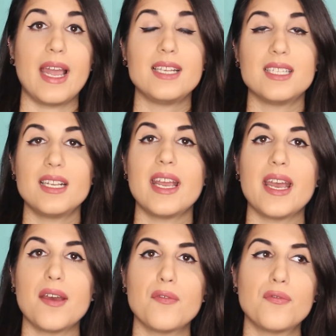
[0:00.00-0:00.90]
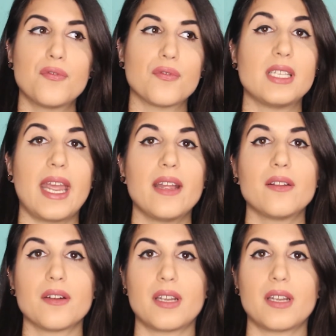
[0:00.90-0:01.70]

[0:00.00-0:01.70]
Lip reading: I did have Taylor